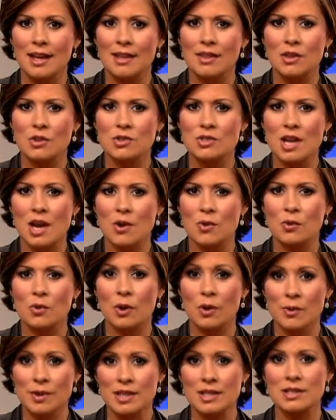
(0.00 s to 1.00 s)
there's now
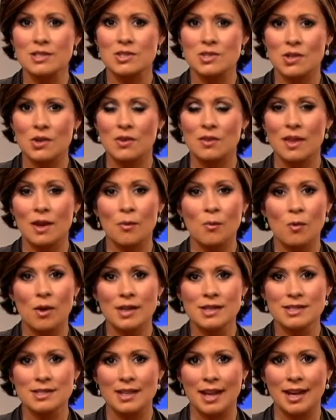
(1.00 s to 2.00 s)
growing concern that
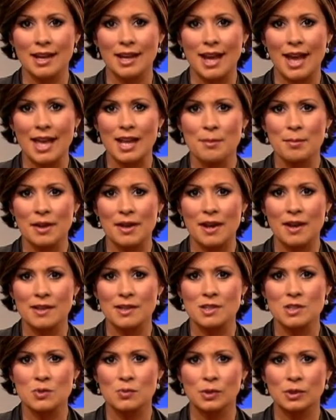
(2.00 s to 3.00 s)
one day
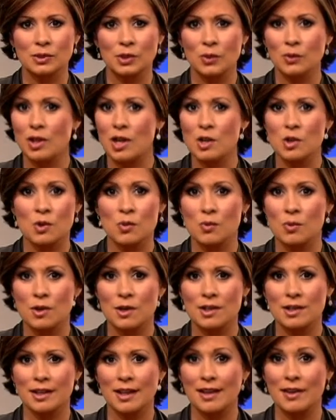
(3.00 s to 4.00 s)
antibiotics will no longer
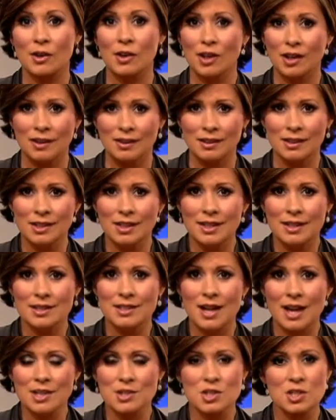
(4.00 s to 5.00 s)
work at all,
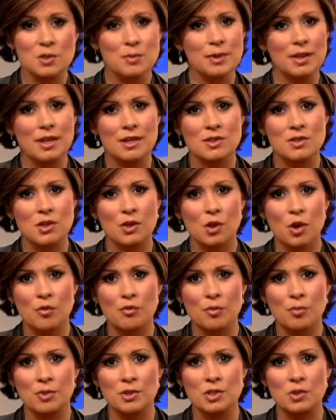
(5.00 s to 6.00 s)
not just because they're
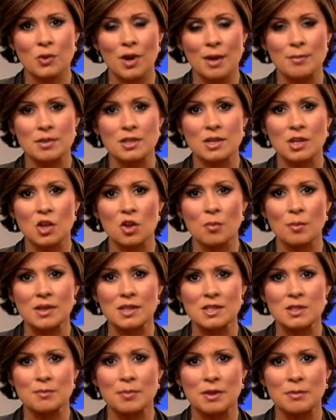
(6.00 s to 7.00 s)
overprescribed in
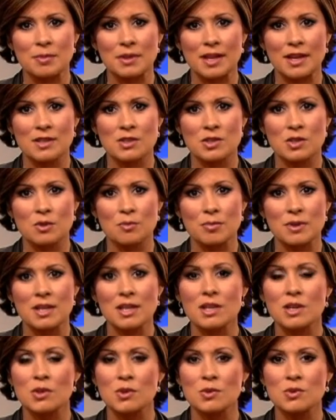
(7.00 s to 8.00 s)
humans, but because they're
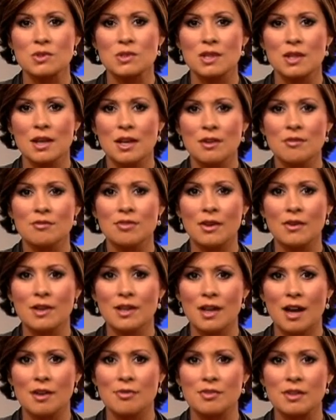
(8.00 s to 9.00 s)
being used
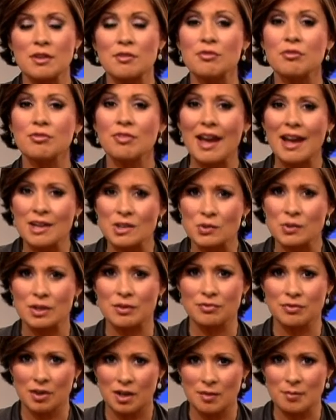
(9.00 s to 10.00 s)
very often in
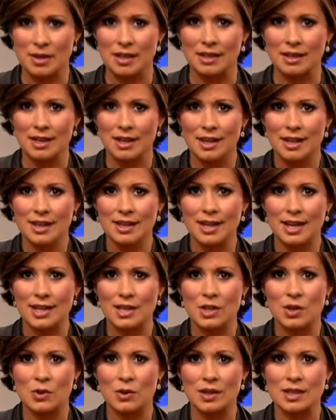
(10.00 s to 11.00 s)
factory farming.
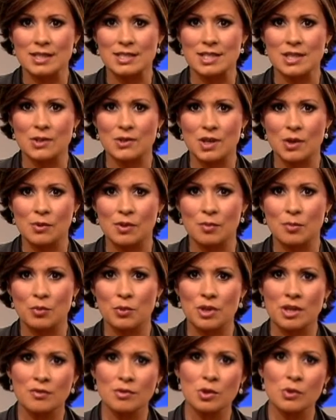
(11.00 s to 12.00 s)
Katie Couric is here now with a
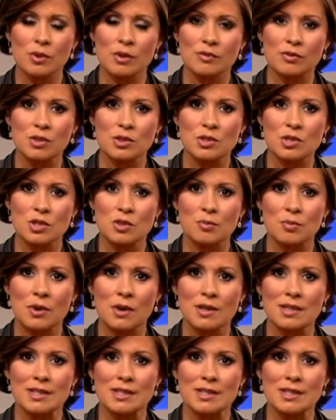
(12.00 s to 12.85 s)
preview of her two-part